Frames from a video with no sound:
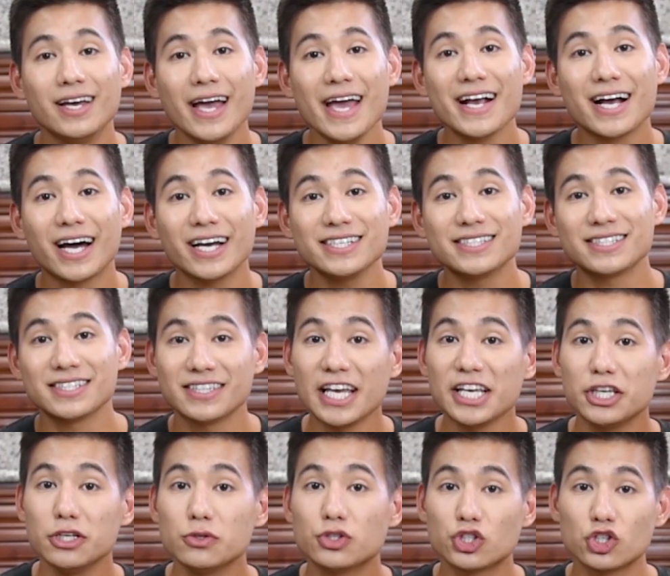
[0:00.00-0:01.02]
Hey guys,
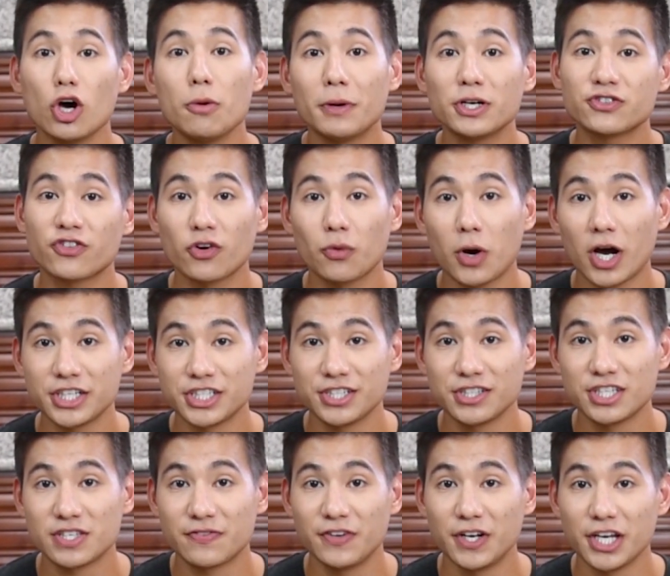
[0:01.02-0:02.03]
thank you so much for watching
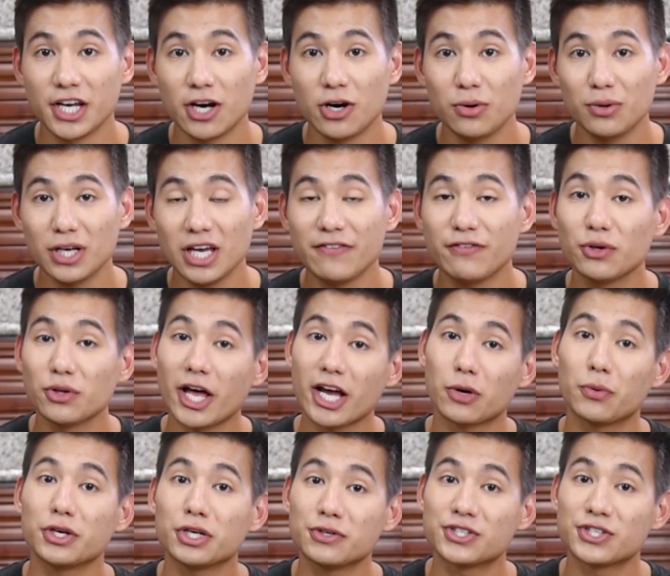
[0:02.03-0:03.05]
this video. If you like
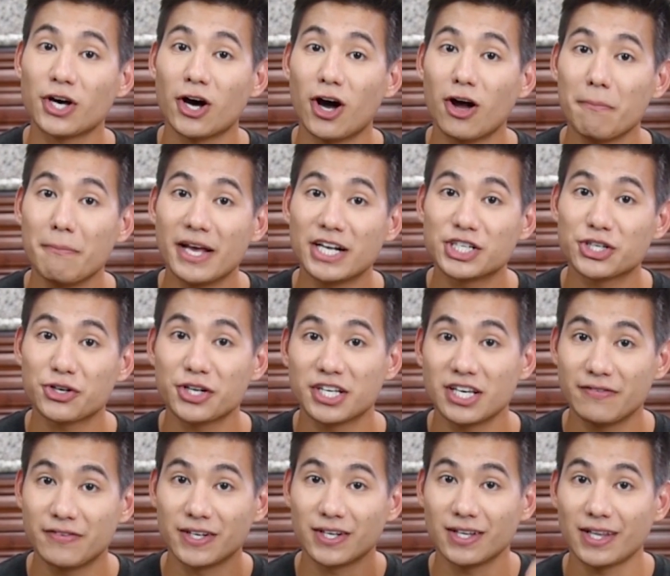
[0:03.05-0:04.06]
what you saw, make sure to
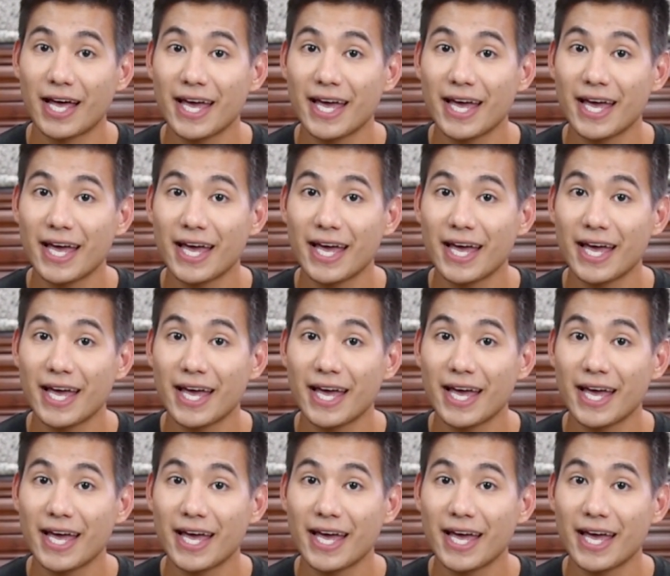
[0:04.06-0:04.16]
give it a